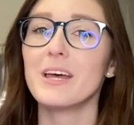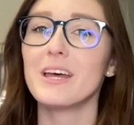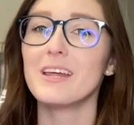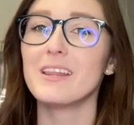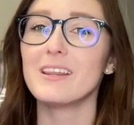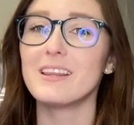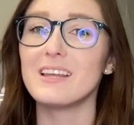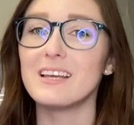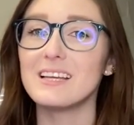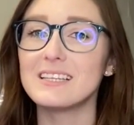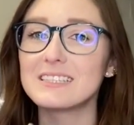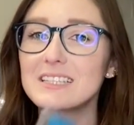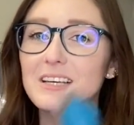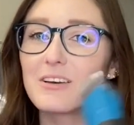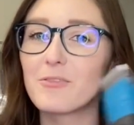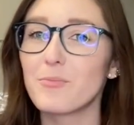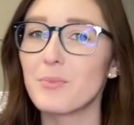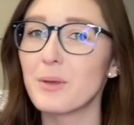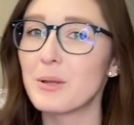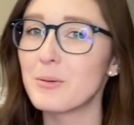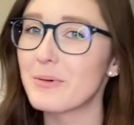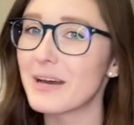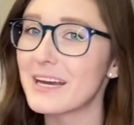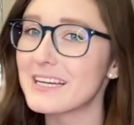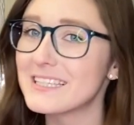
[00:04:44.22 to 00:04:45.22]
These have
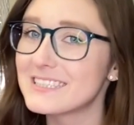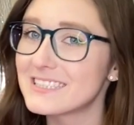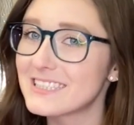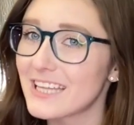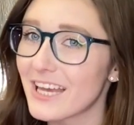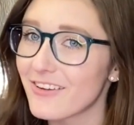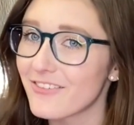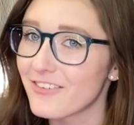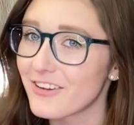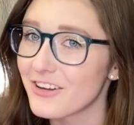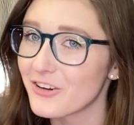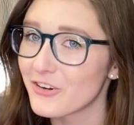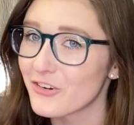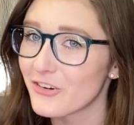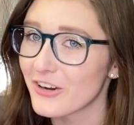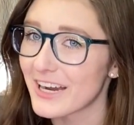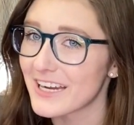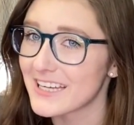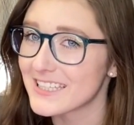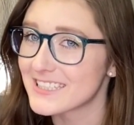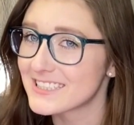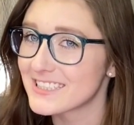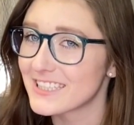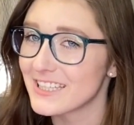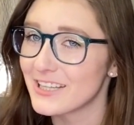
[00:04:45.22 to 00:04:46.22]
been my saving
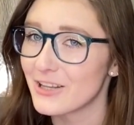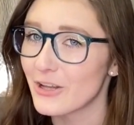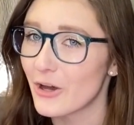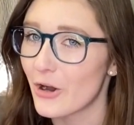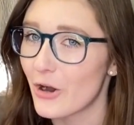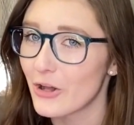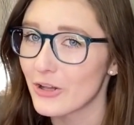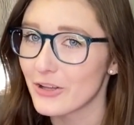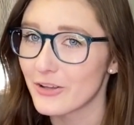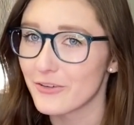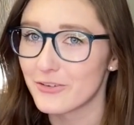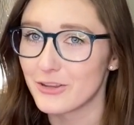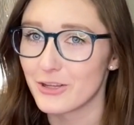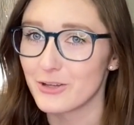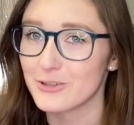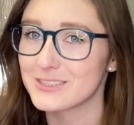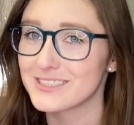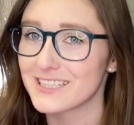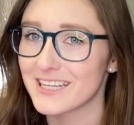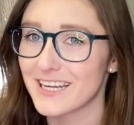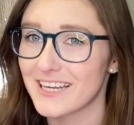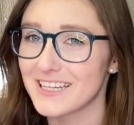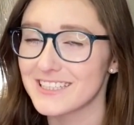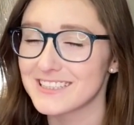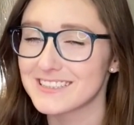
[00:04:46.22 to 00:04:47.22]
grace in all of those
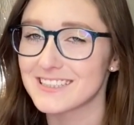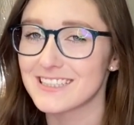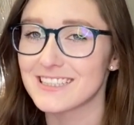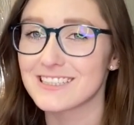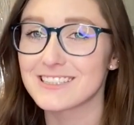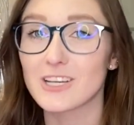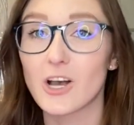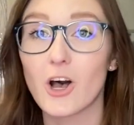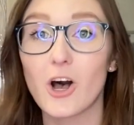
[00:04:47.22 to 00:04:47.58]
cases.